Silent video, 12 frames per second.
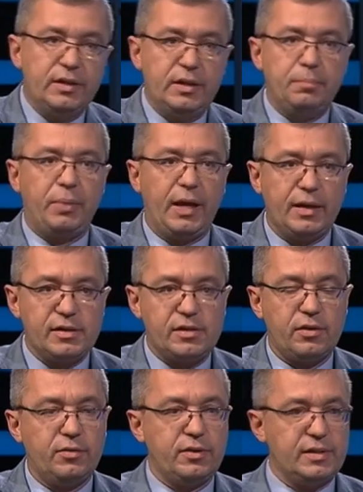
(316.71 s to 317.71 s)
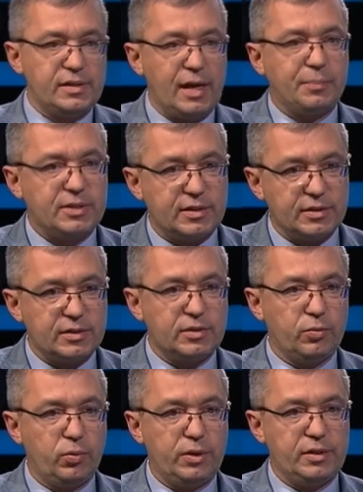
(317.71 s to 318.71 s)
depends on the substance,
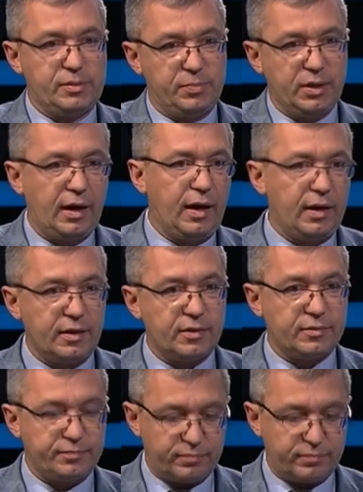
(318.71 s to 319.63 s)
what is behind.